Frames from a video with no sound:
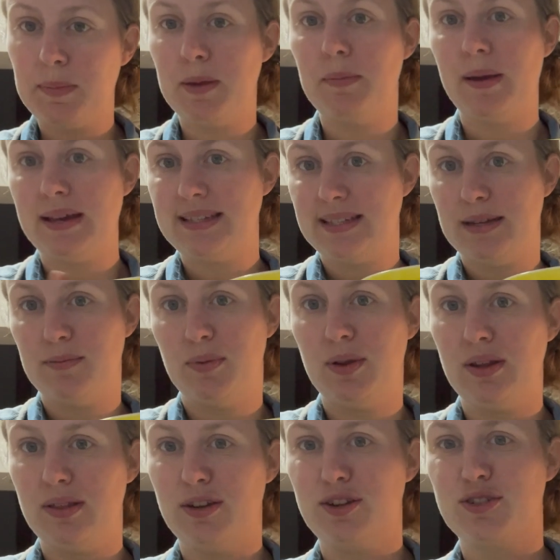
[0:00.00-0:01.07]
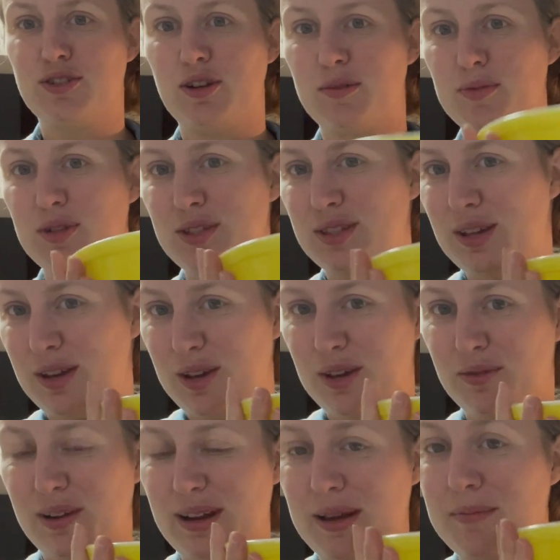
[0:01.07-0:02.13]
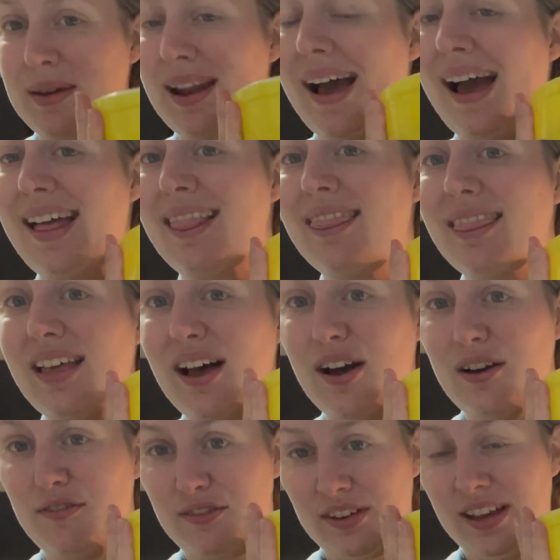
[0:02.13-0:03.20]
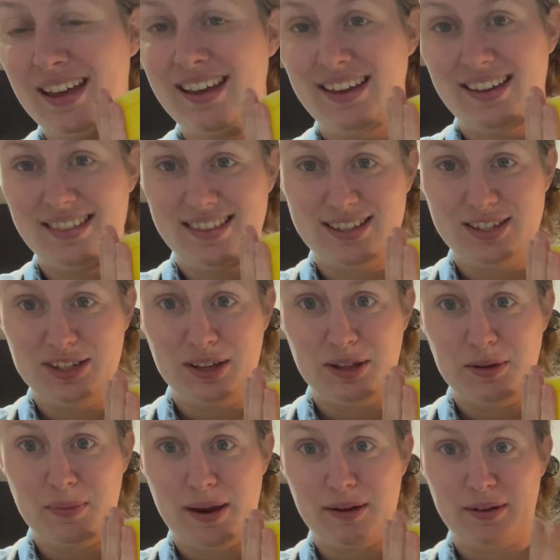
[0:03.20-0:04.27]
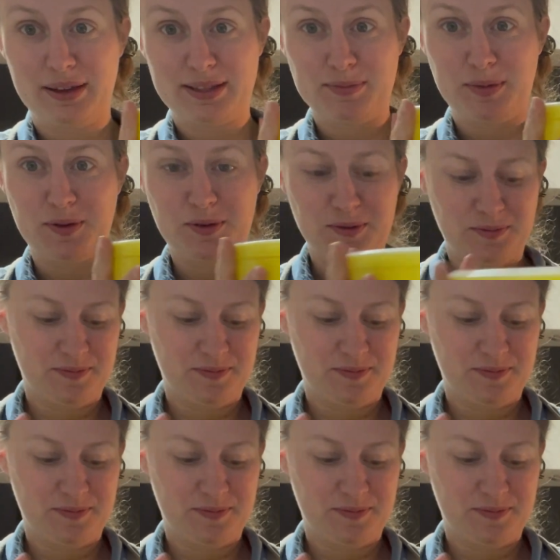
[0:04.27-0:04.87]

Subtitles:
and paste it, put it in the description so you can read it. But I love this yellow Pyrex bowl.